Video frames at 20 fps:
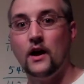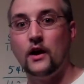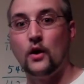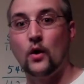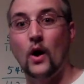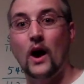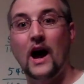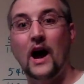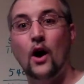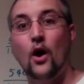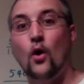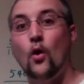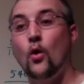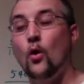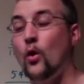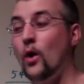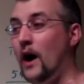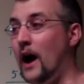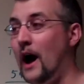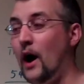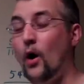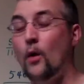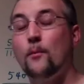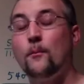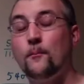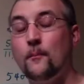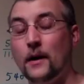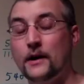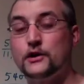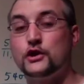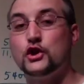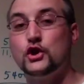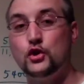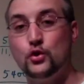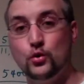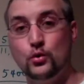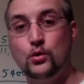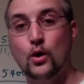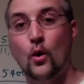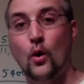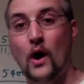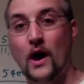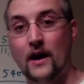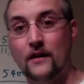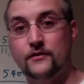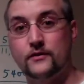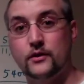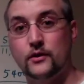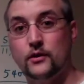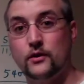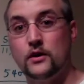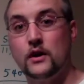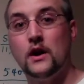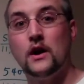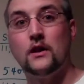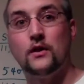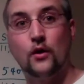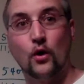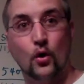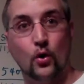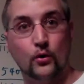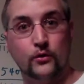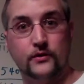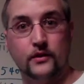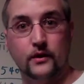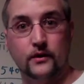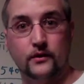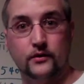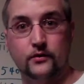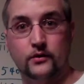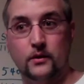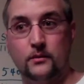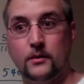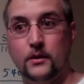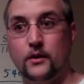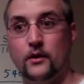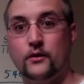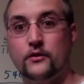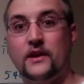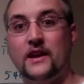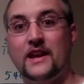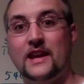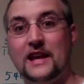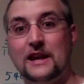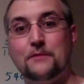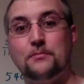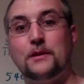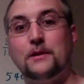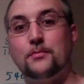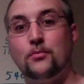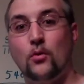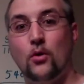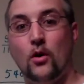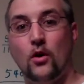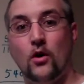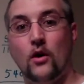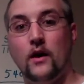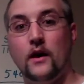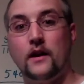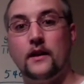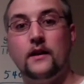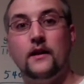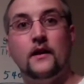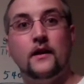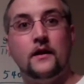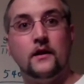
how much you go after the wholesale distributors and get people on